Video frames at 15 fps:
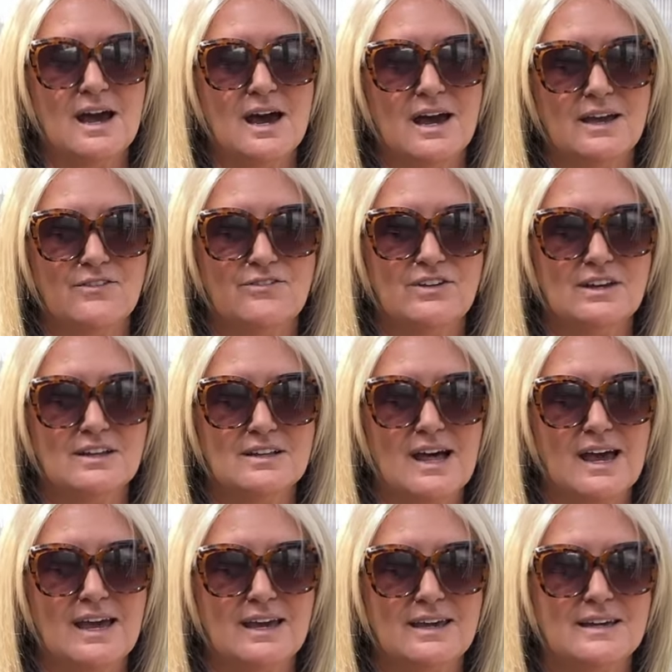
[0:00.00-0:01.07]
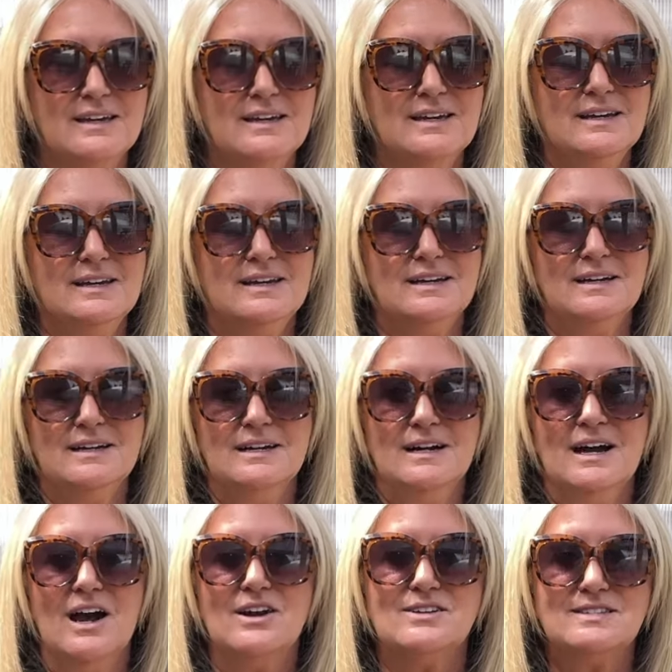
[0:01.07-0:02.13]
I feel like
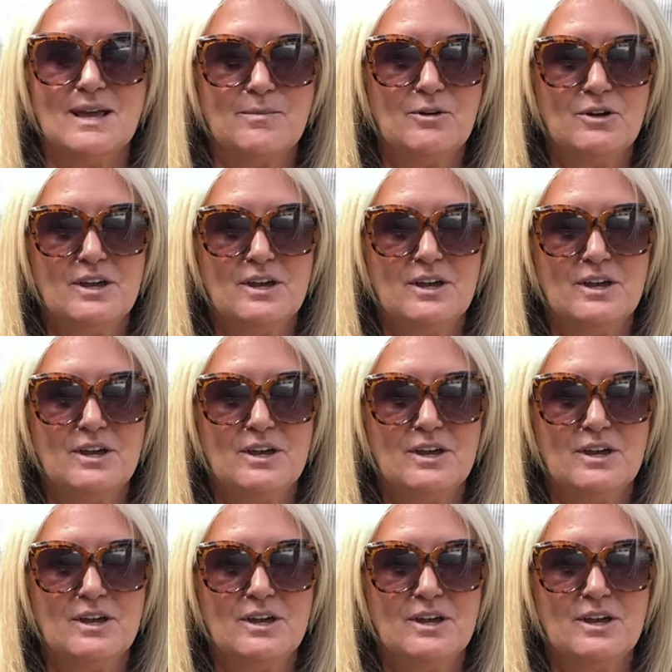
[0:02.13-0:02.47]
our summer